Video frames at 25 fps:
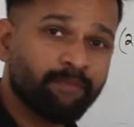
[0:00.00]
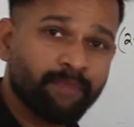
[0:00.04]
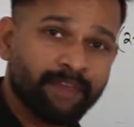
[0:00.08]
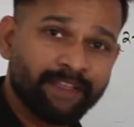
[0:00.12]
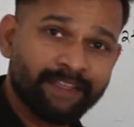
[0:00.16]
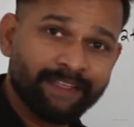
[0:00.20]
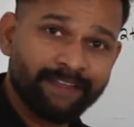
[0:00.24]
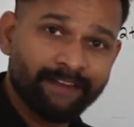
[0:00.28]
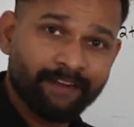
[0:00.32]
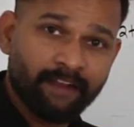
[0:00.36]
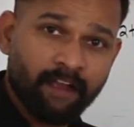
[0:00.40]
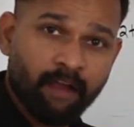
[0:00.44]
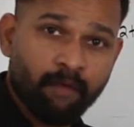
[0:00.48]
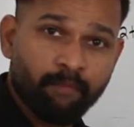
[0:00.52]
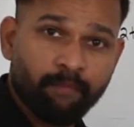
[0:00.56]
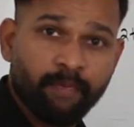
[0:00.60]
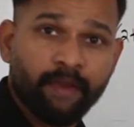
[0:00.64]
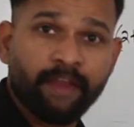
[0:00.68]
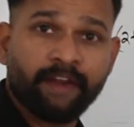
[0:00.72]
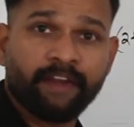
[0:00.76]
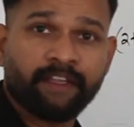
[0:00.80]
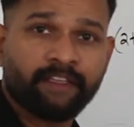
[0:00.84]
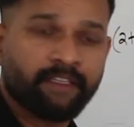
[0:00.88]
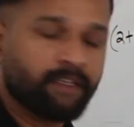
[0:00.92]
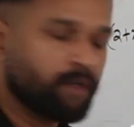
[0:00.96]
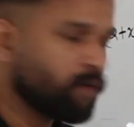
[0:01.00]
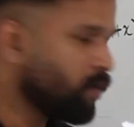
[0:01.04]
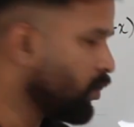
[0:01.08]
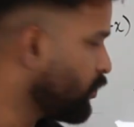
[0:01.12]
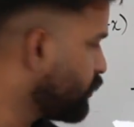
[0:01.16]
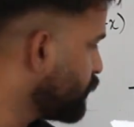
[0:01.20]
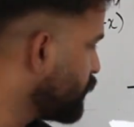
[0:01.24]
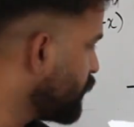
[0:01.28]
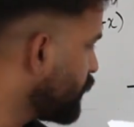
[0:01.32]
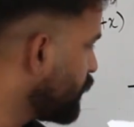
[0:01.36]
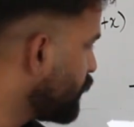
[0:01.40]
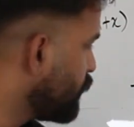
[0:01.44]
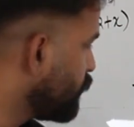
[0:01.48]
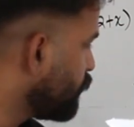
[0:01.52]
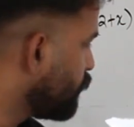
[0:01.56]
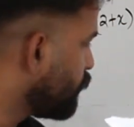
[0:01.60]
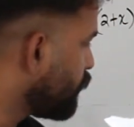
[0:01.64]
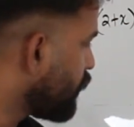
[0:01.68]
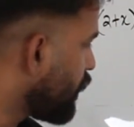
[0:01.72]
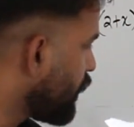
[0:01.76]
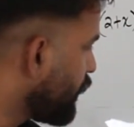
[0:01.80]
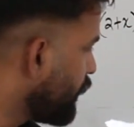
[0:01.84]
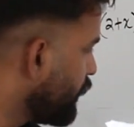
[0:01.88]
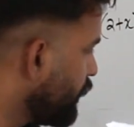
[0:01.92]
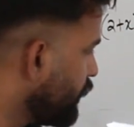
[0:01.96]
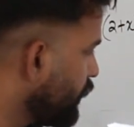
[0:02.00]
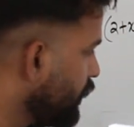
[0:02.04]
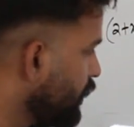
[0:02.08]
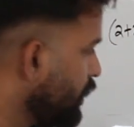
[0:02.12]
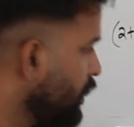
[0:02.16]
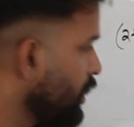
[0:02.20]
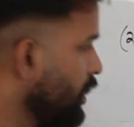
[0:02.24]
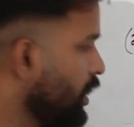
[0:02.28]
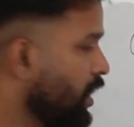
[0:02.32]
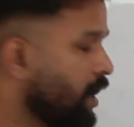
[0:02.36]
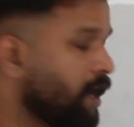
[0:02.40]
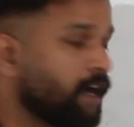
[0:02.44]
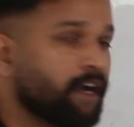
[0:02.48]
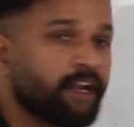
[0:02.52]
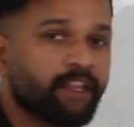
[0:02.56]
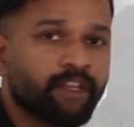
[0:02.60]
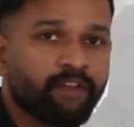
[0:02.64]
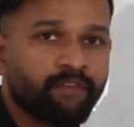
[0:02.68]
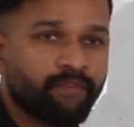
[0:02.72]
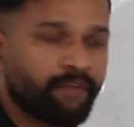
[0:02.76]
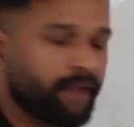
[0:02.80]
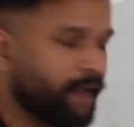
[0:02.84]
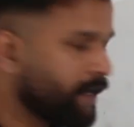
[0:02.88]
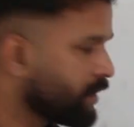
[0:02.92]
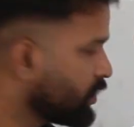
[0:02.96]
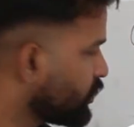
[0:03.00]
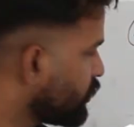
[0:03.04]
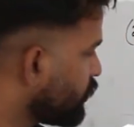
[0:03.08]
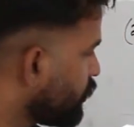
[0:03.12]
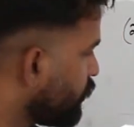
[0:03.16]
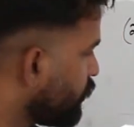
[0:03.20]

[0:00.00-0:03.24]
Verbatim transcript: method comparing the coefficient to find another factor